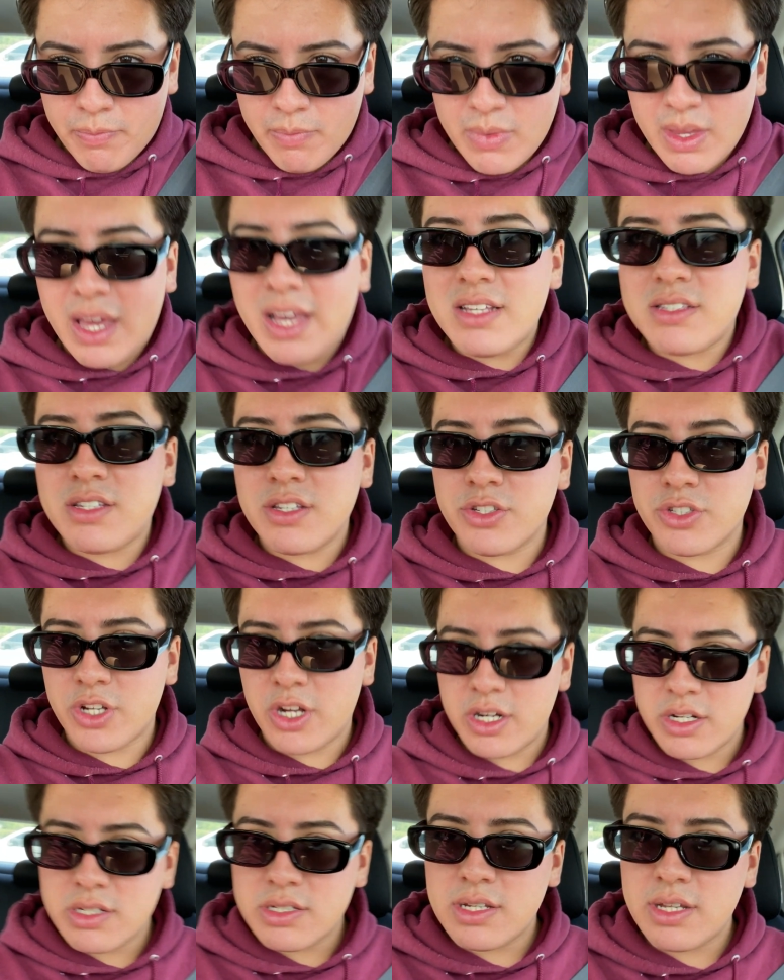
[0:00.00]
Hey
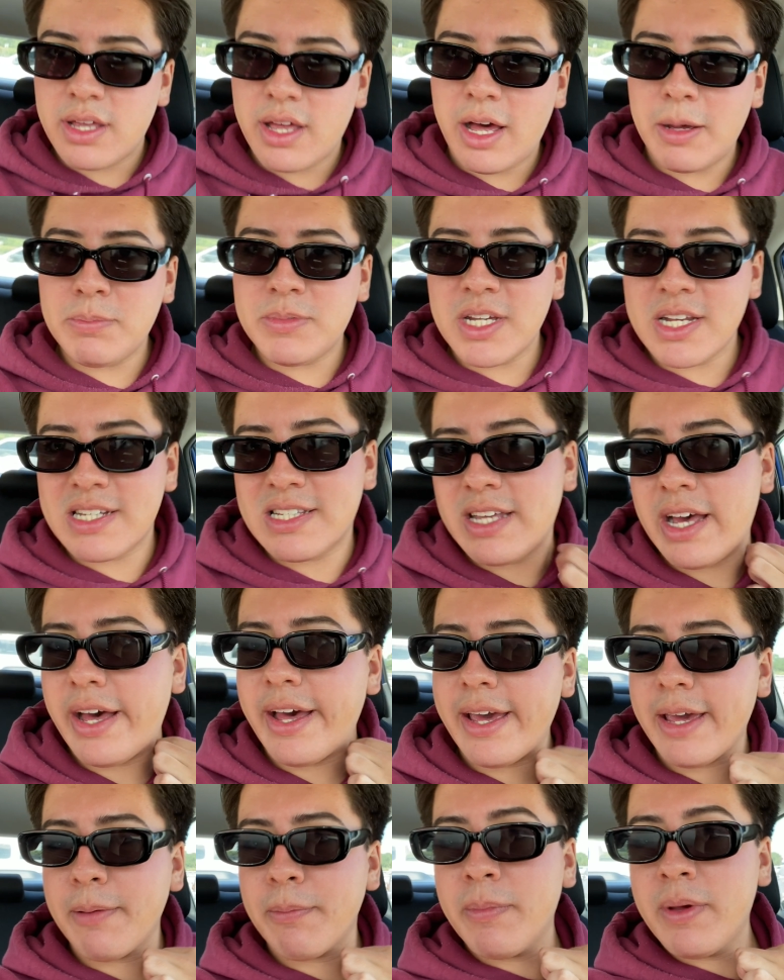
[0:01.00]
sisters, update time.